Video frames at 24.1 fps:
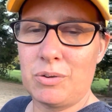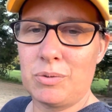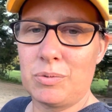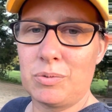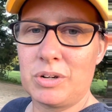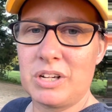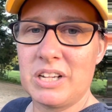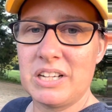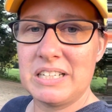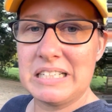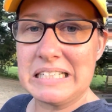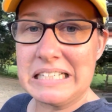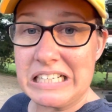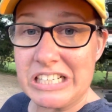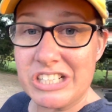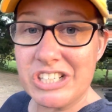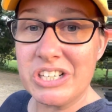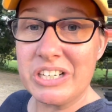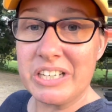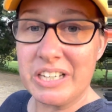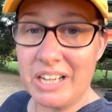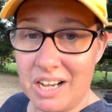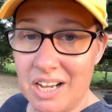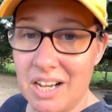
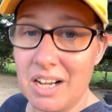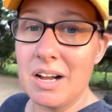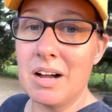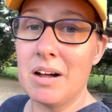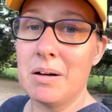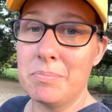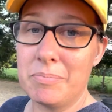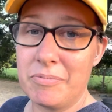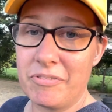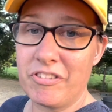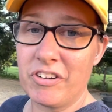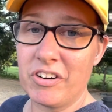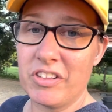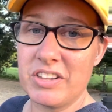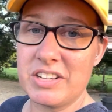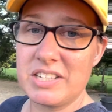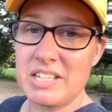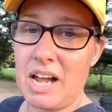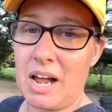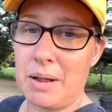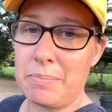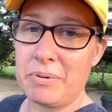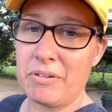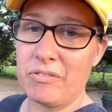conditioned up for the
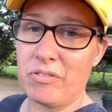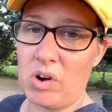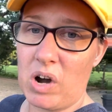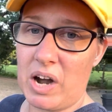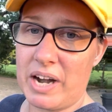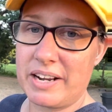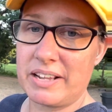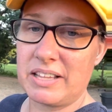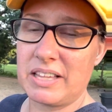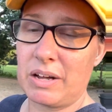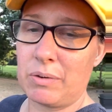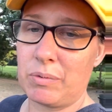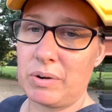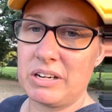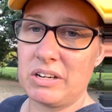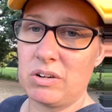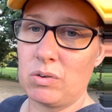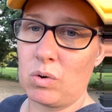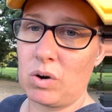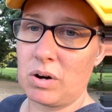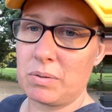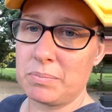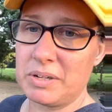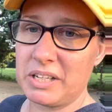type of riding that we
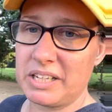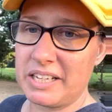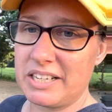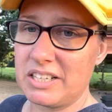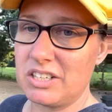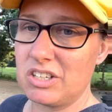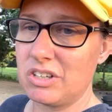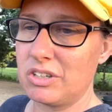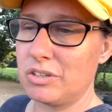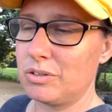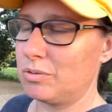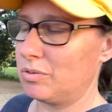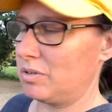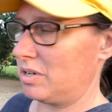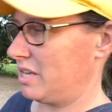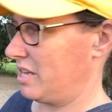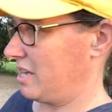normally do.